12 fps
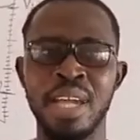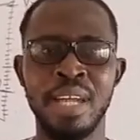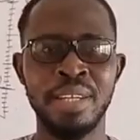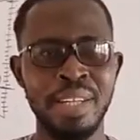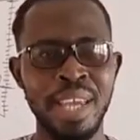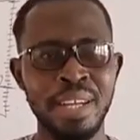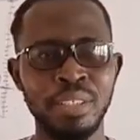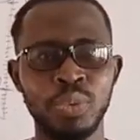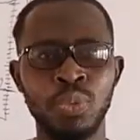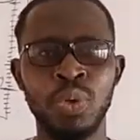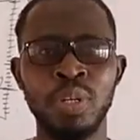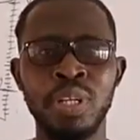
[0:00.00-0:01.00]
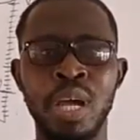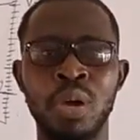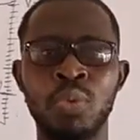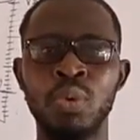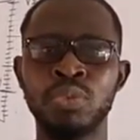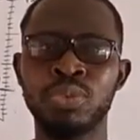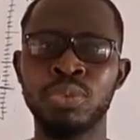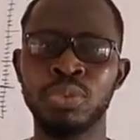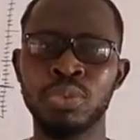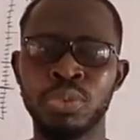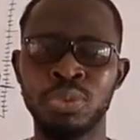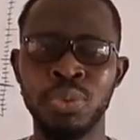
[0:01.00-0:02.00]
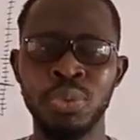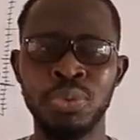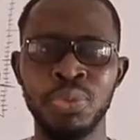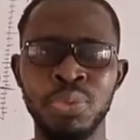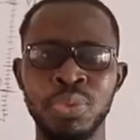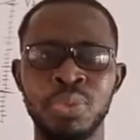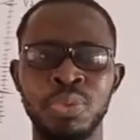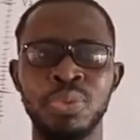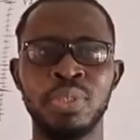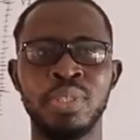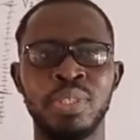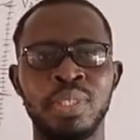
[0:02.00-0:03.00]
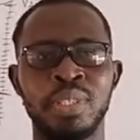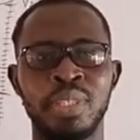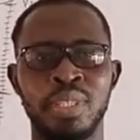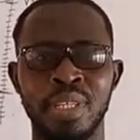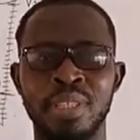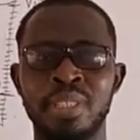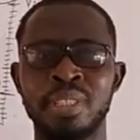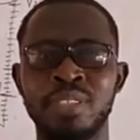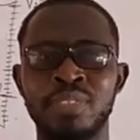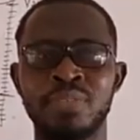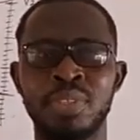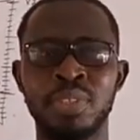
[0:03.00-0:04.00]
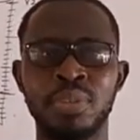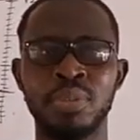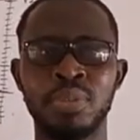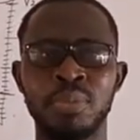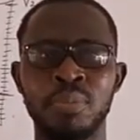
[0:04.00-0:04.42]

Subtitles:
and that is what I want to show you in this video.